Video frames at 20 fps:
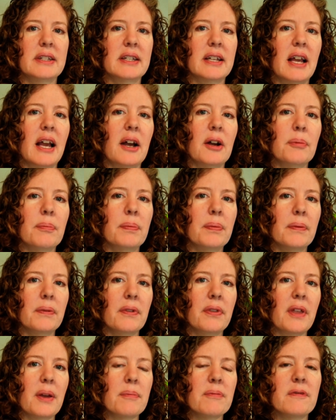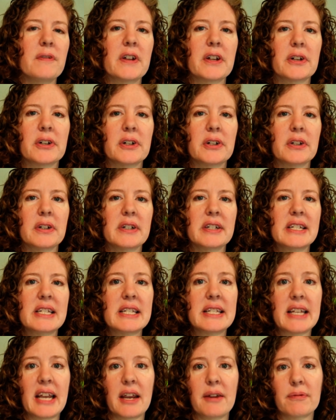to help them feel
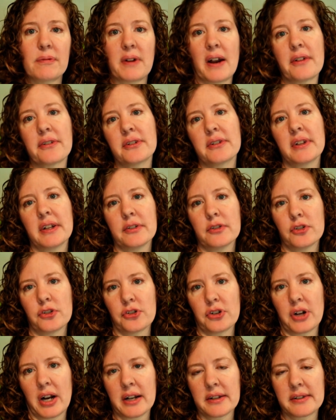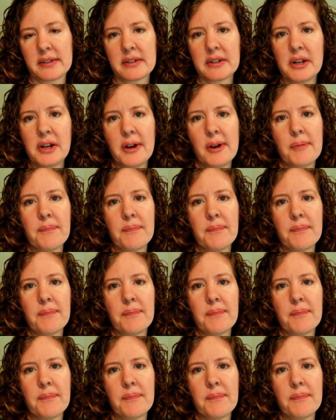safe rather than stressed.